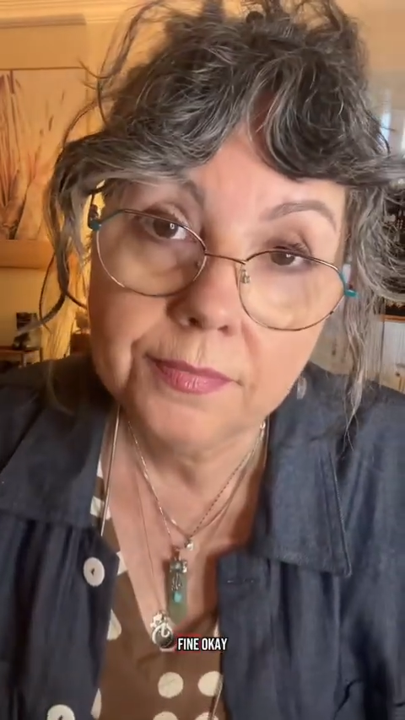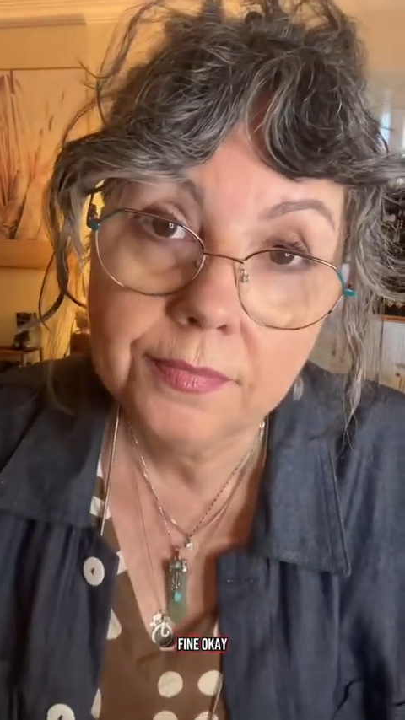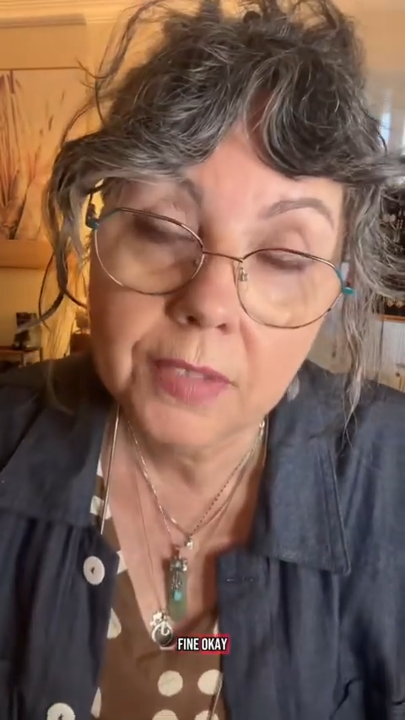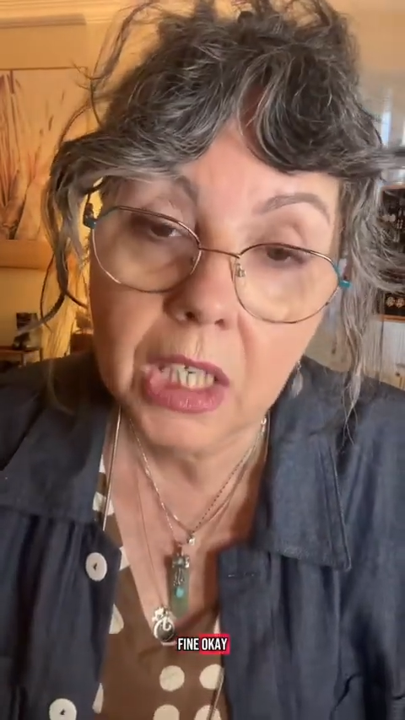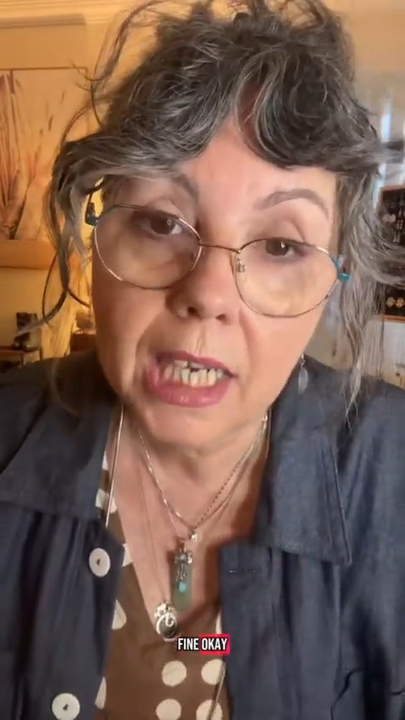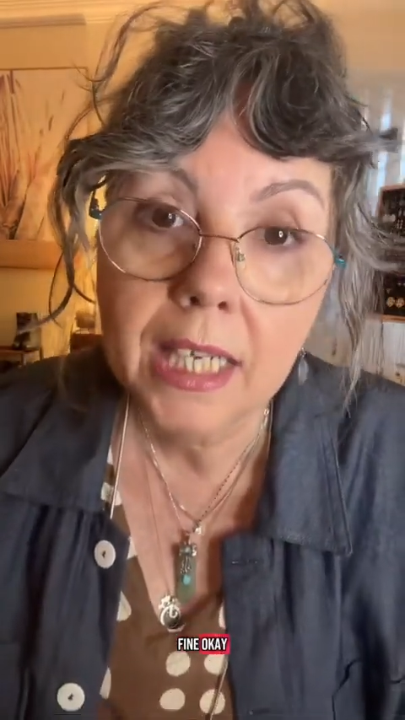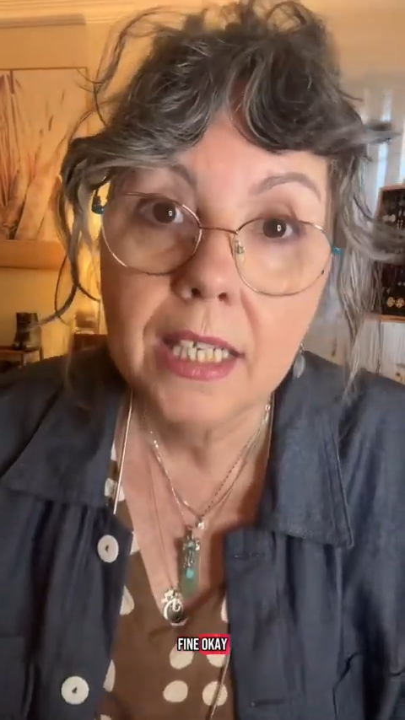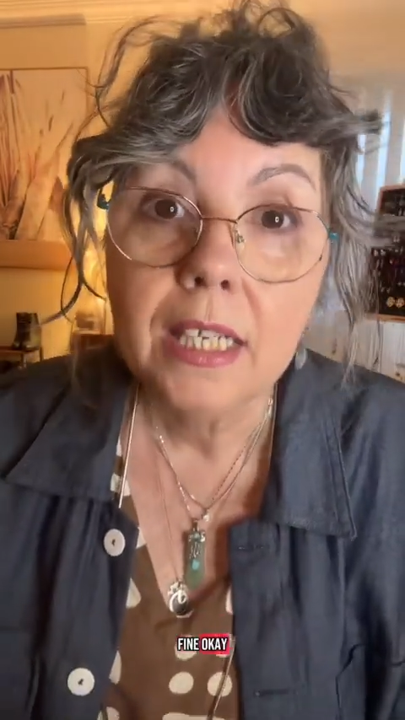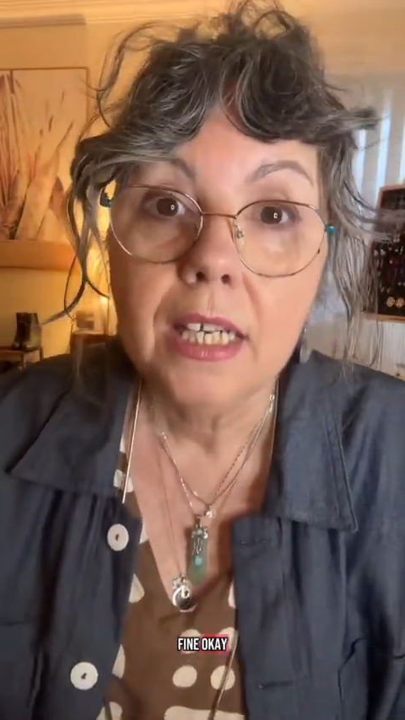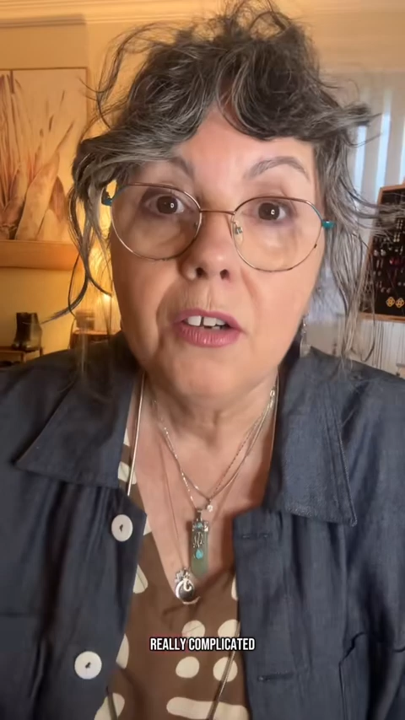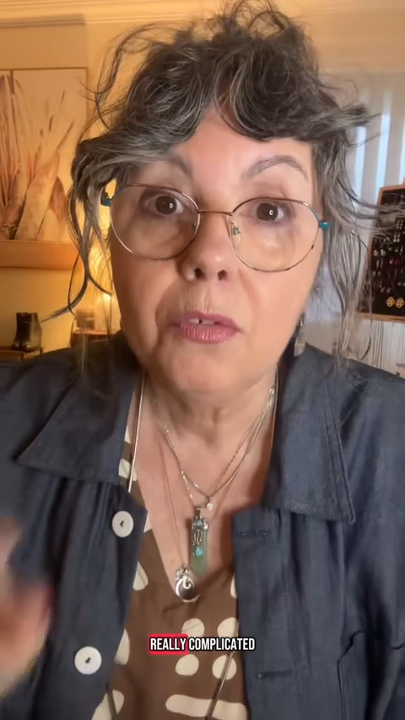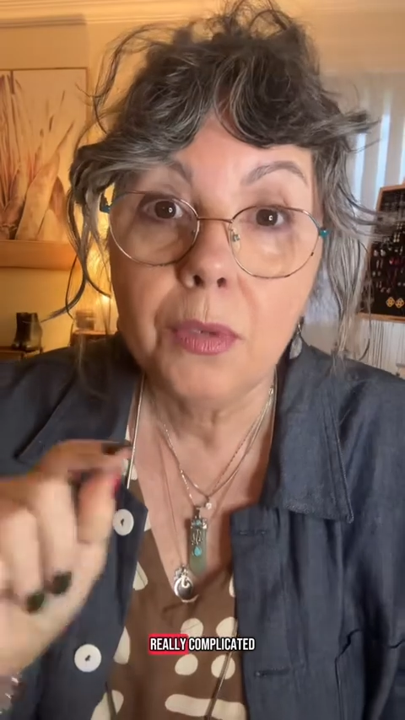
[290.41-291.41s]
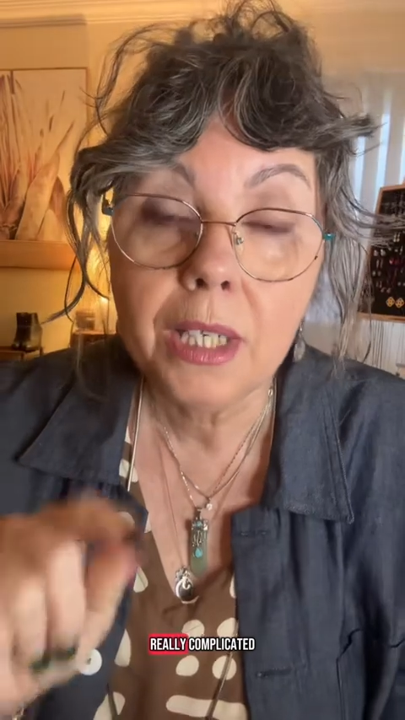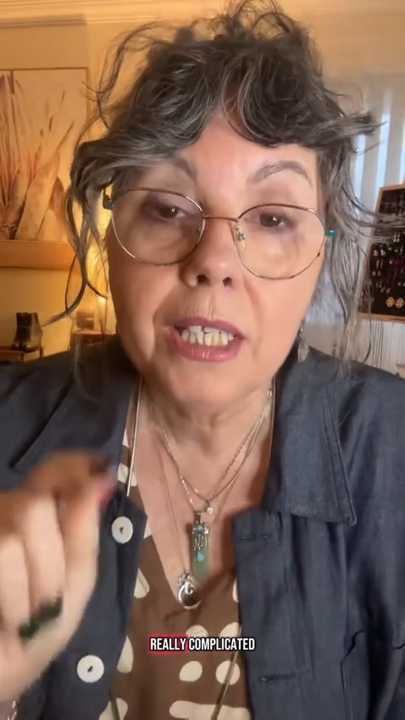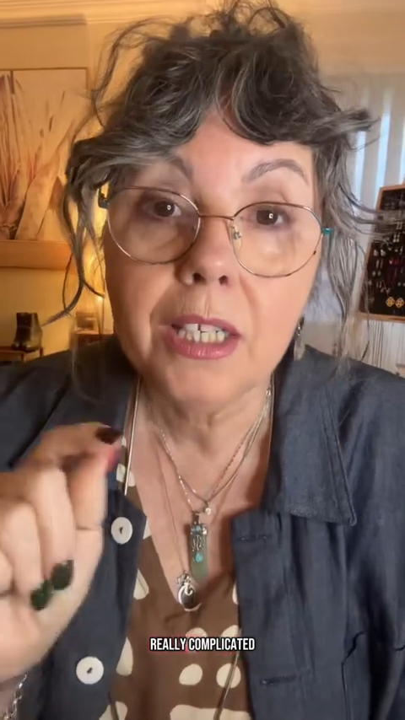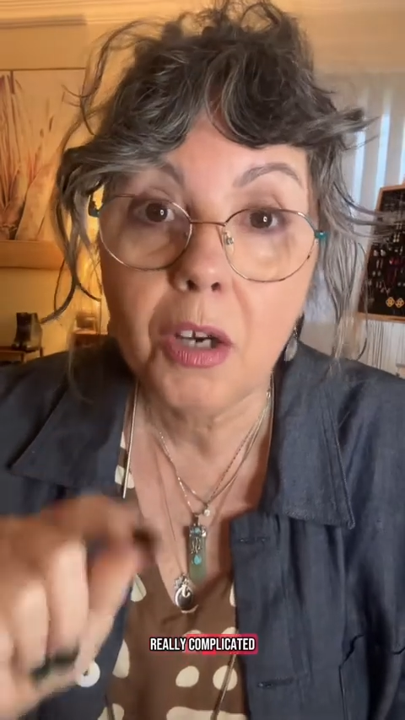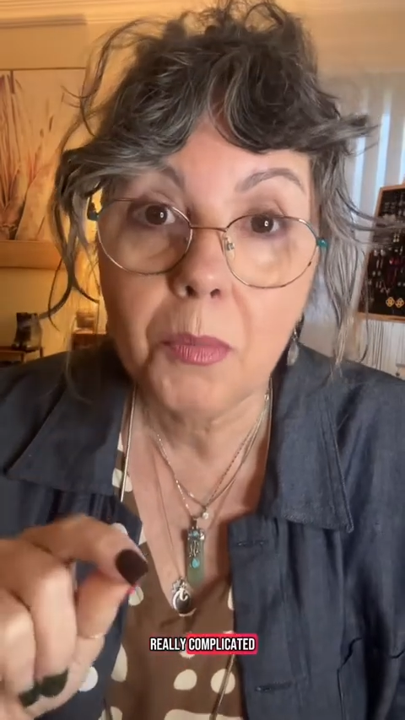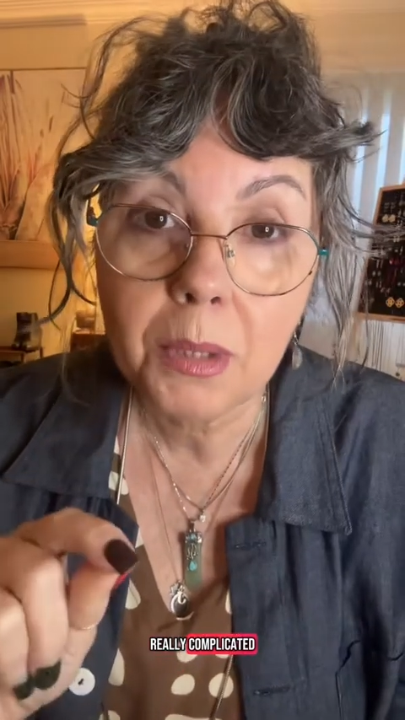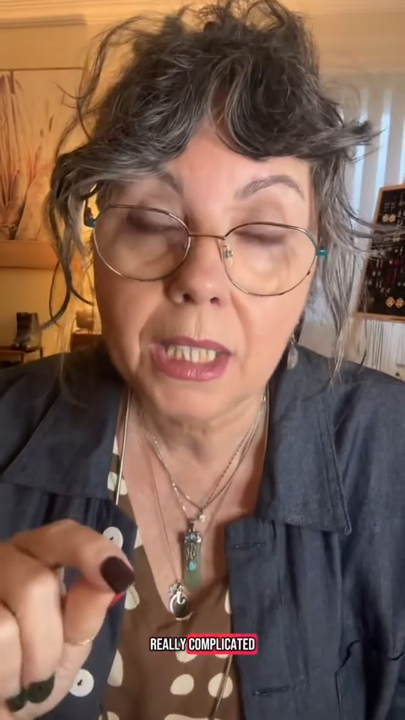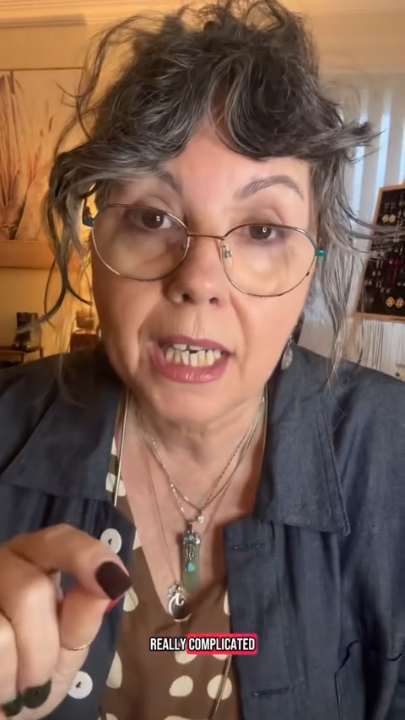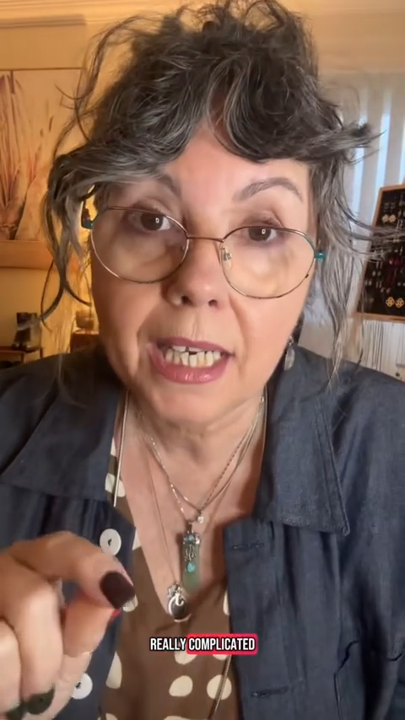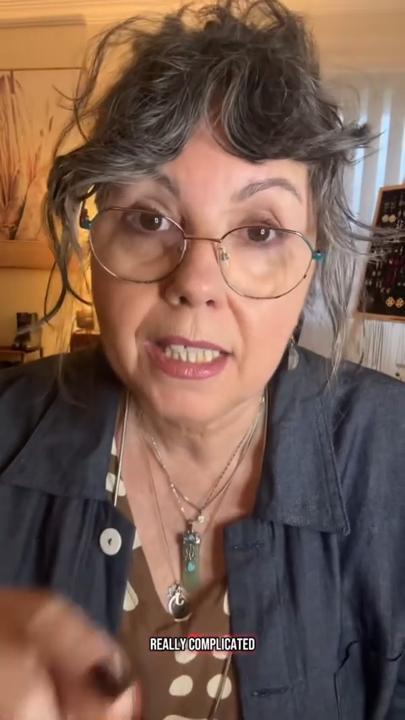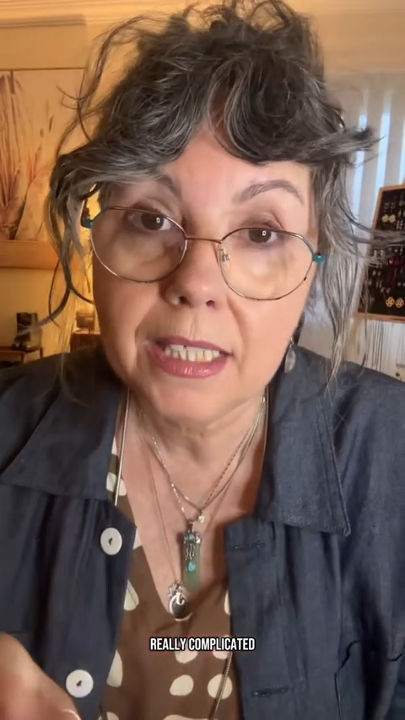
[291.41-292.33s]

Okay, really complicated.